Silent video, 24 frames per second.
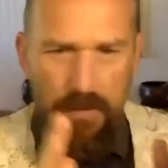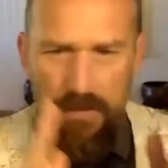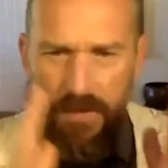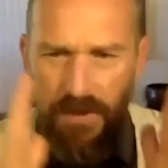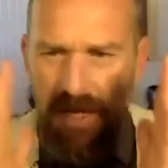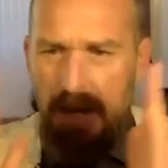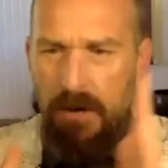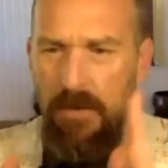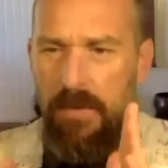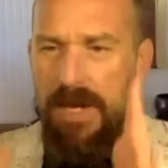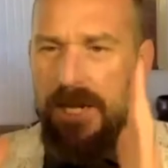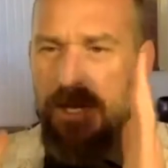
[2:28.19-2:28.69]

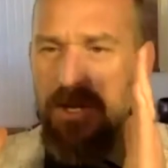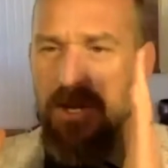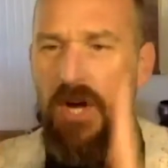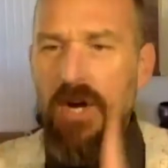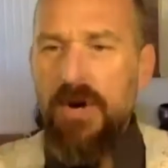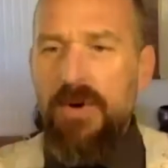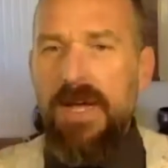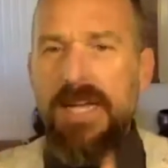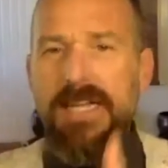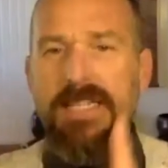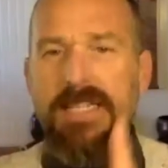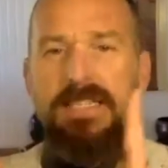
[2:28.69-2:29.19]
now we know
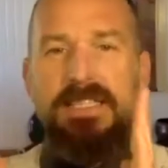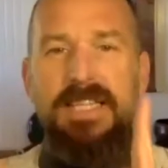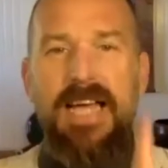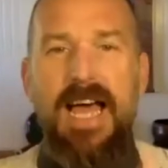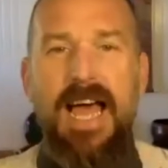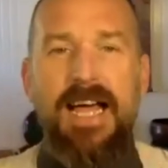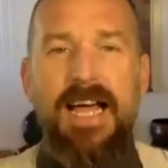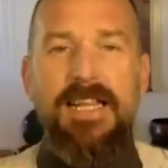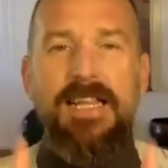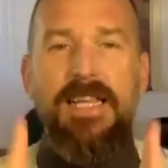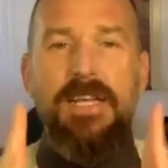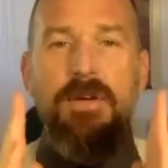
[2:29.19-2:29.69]

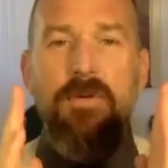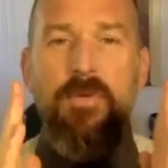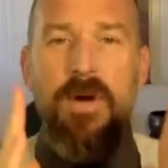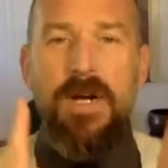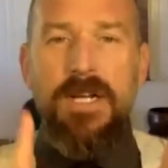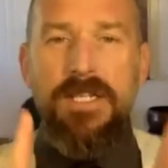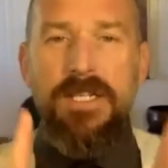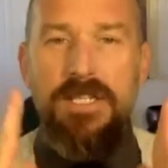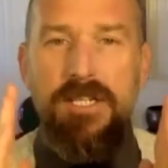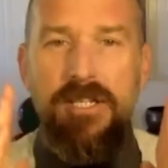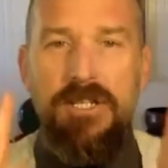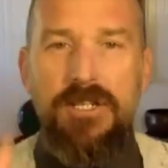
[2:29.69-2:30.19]
exactly
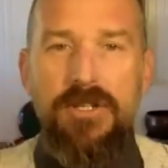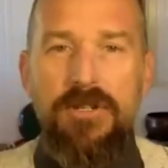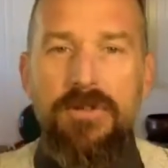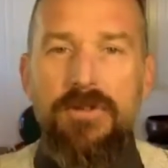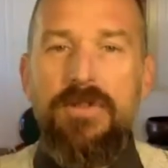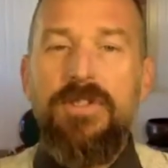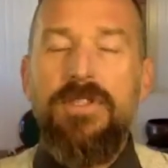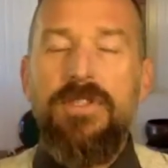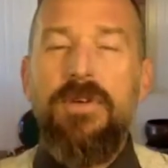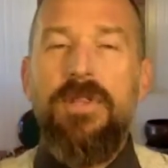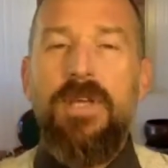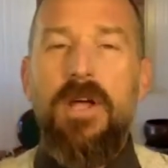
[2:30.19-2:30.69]
what to do
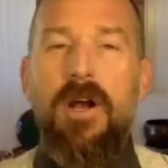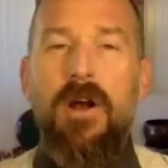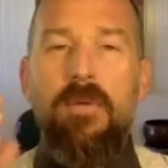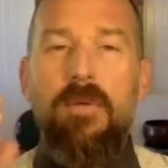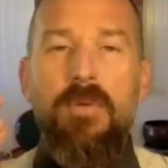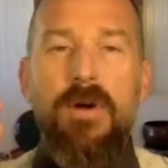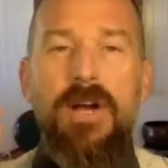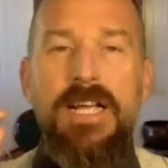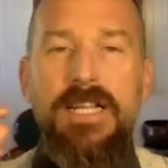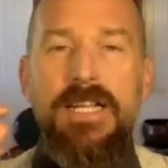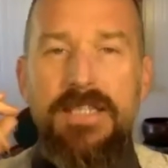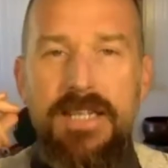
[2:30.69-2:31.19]
so that our
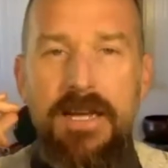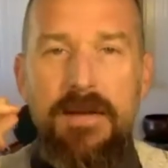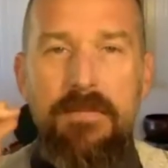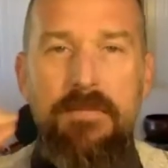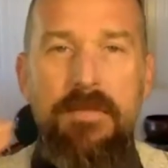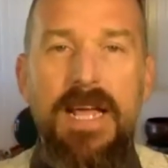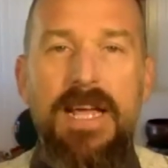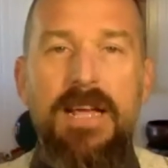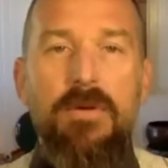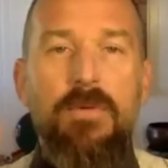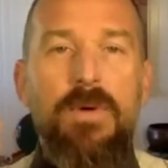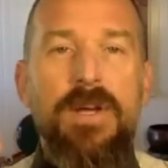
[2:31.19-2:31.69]
brains can
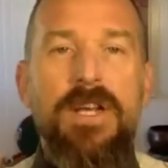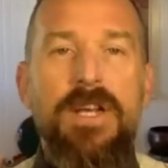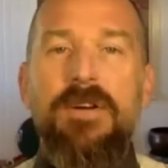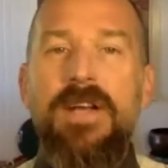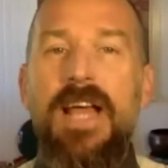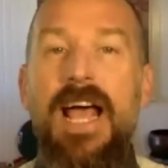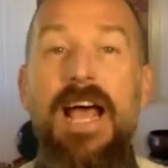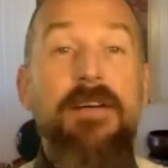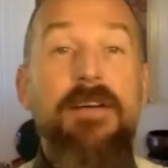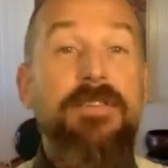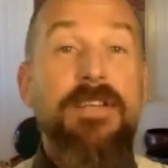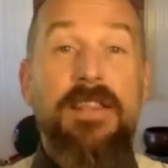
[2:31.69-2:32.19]
we don't
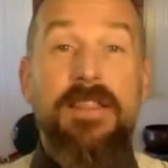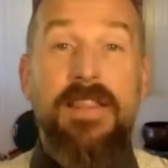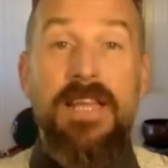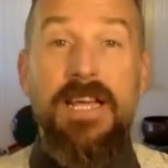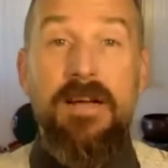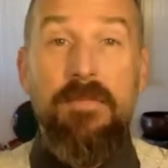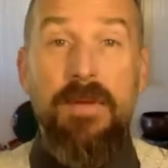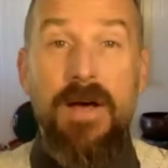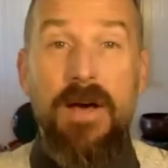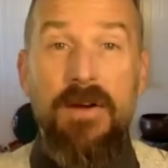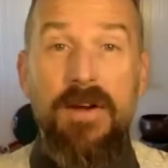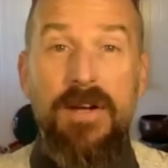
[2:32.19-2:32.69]
have to think
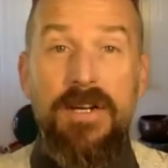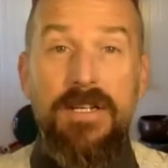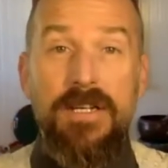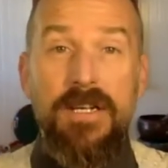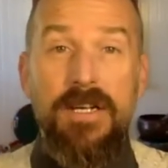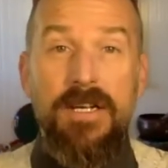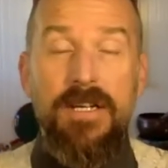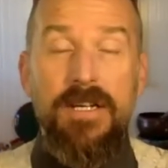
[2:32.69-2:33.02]
about it.